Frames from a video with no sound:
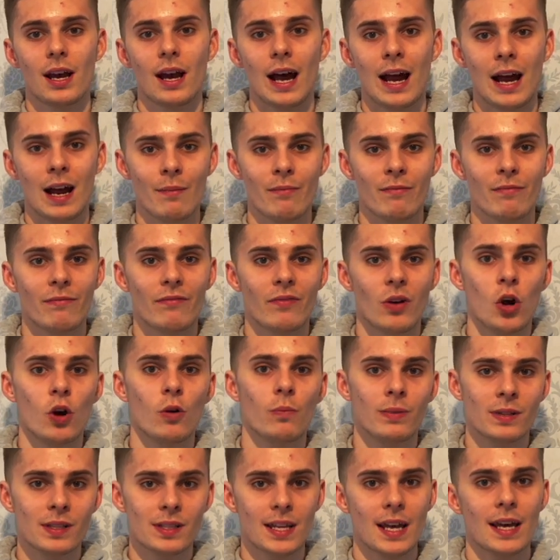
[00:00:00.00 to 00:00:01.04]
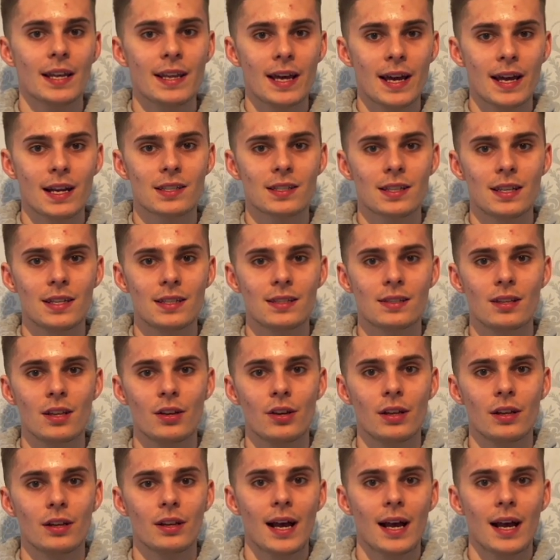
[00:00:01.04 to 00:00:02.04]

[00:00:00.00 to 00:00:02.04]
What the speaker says: I'm hoping to get next, is the